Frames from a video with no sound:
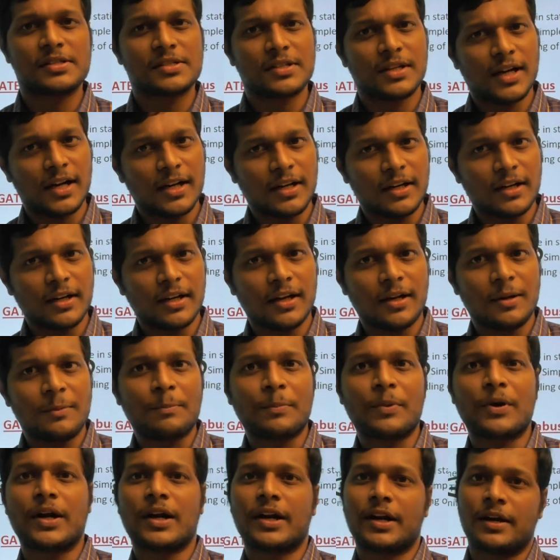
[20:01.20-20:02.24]
not at all
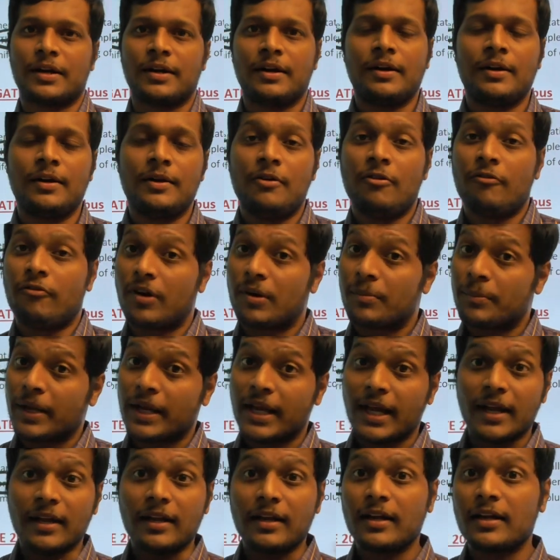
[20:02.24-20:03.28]
important for
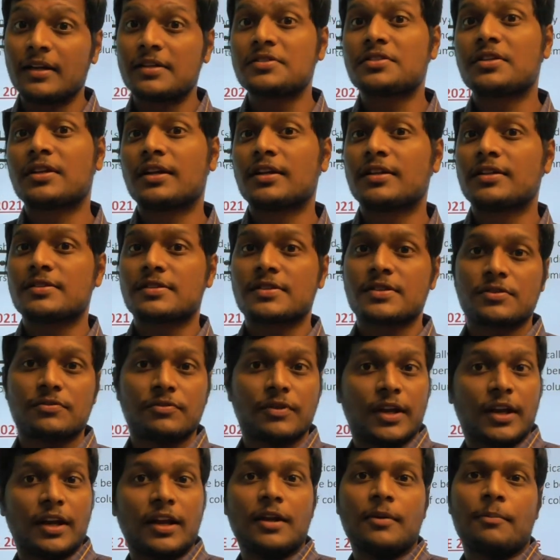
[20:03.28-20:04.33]
mechanical engineering this is
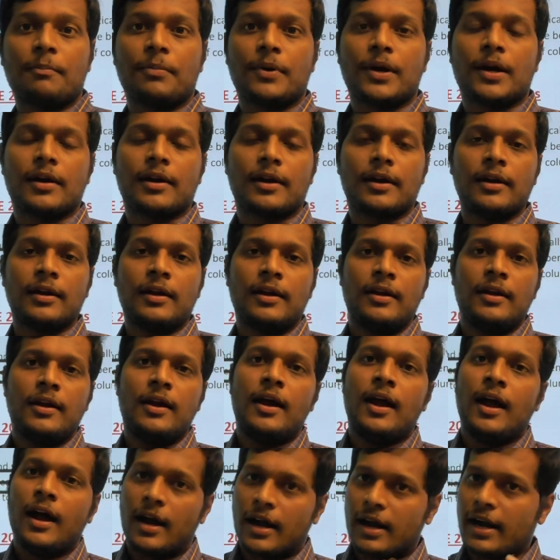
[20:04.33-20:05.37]
very important
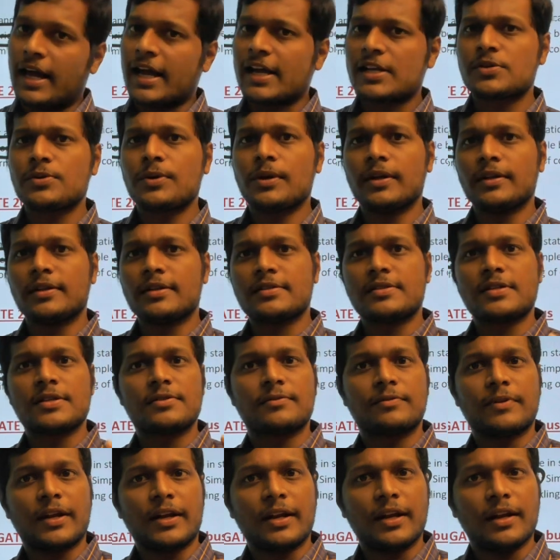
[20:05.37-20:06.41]
and actually this is
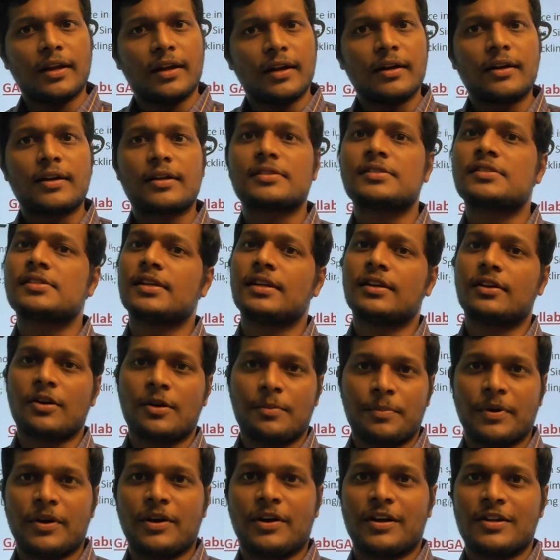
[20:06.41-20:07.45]
very interesting
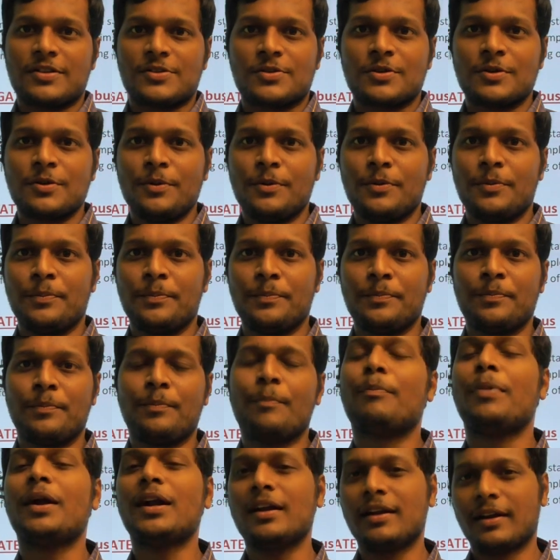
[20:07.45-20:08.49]
topic also
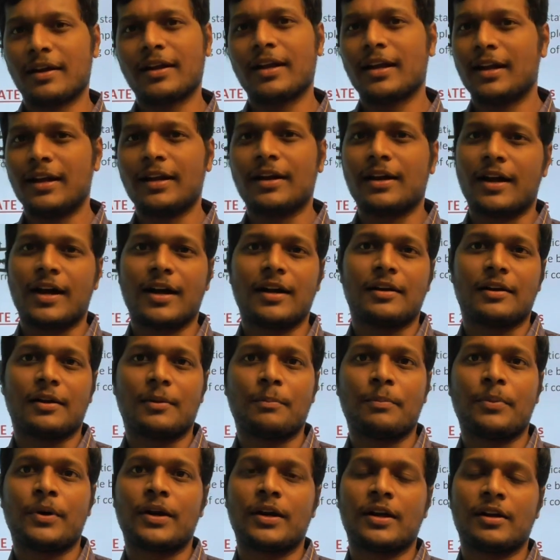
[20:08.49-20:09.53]
but really not
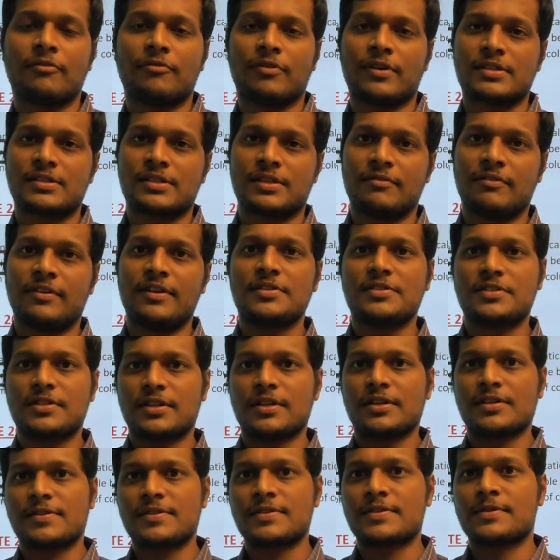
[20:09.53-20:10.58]
important for civil
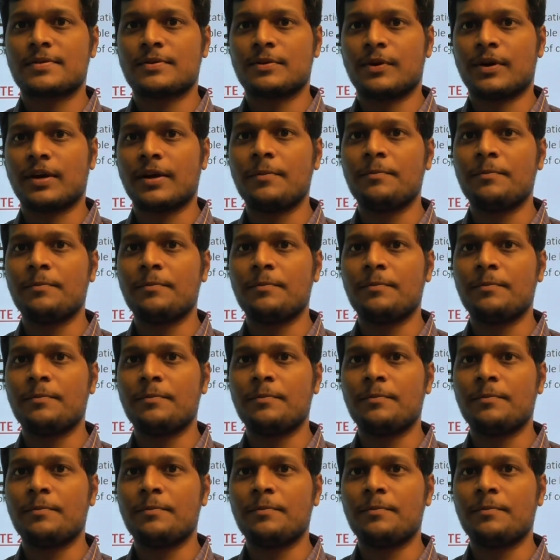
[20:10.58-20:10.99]
engineers okay